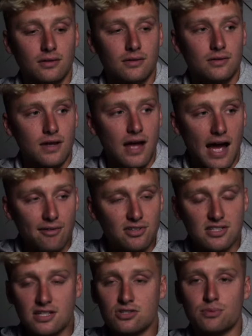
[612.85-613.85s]
Have the
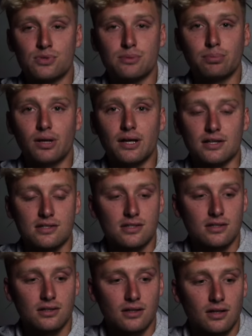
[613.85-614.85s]
systems in place.
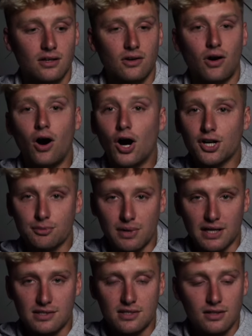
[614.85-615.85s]

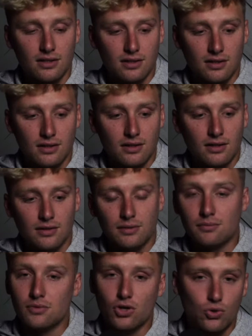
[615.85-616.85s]
Automate.
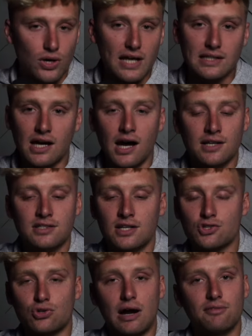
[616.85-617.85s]
Create content.
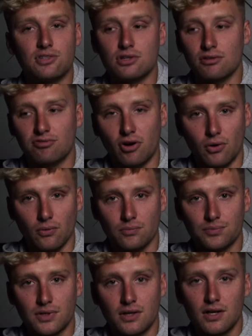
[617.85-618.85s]
Drive it to the funnel.
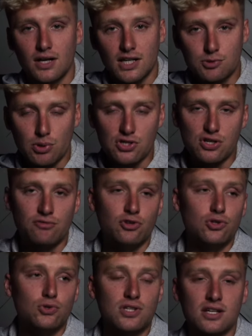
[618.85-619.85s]
Especially if you
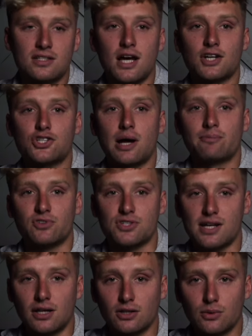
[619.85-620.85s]
do TikTok Shop for
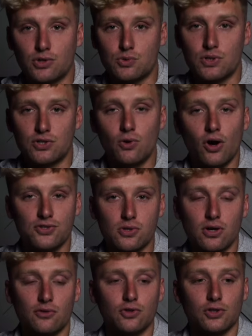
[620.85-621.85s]
Seller, which we do also
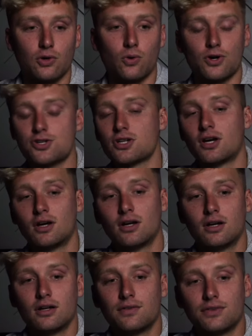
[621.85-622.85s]
cover in the course,
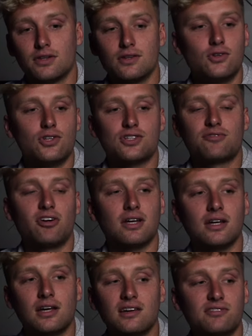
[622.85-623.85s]
you just fucking
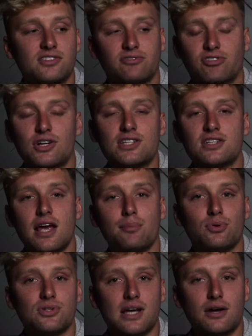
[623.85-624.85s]
give free
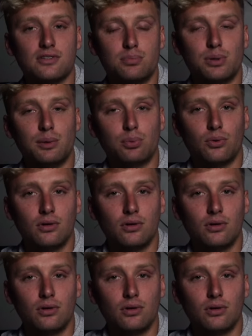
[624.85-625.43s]
samples out to people.